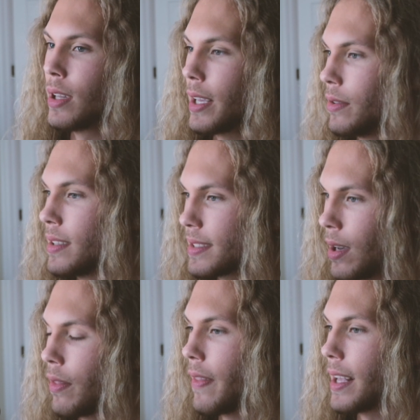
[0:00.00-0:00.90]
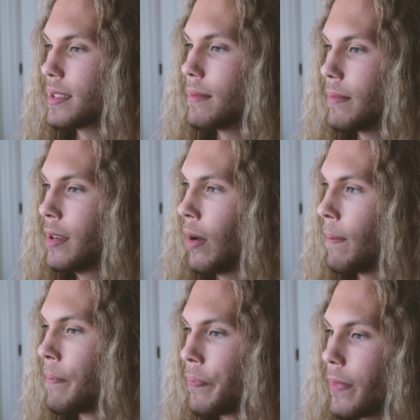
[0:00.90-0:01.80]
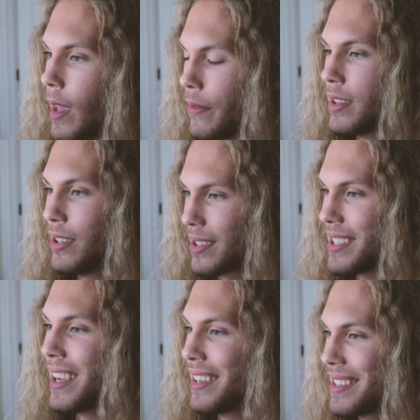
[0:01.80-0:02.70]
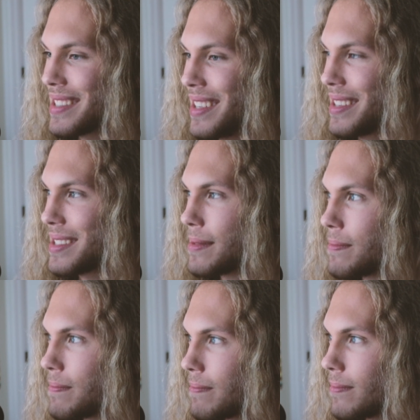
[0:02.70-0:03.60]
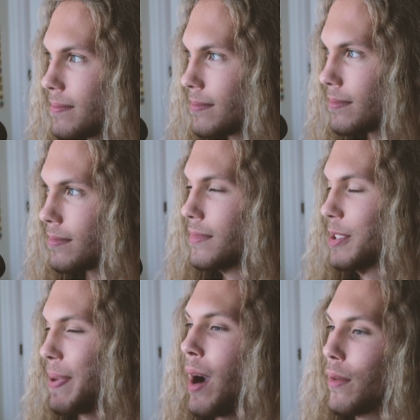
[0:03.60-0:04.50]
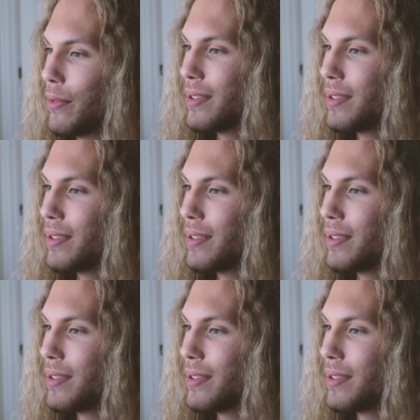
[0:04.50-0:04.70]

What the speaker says: Like, you can tell that's, you know, everything you're saying is just powerful.